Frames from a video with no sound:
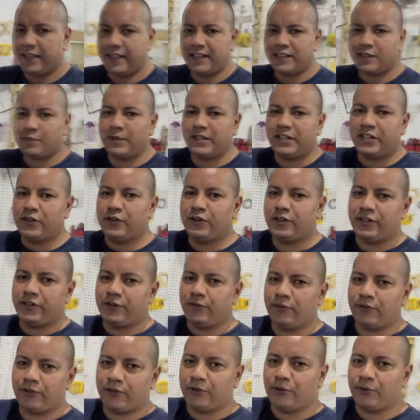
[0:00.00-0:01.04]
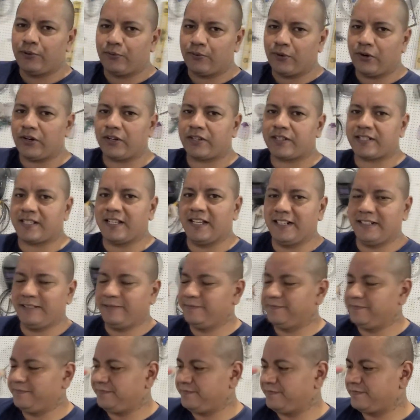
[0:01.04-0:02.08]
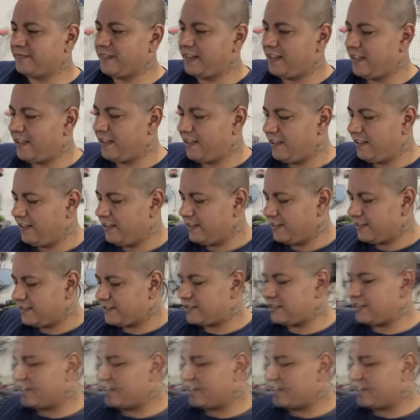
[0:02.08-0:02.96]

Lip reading: been doing work, son. So